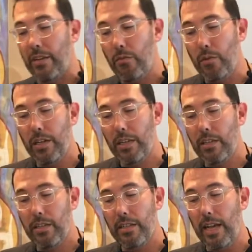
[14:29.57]
1 E
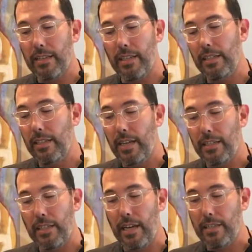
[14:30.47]
and a da, da, da, da,
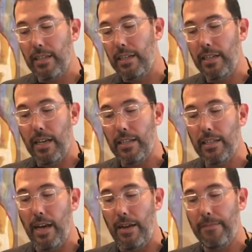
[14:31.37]
da, da, da, da, da.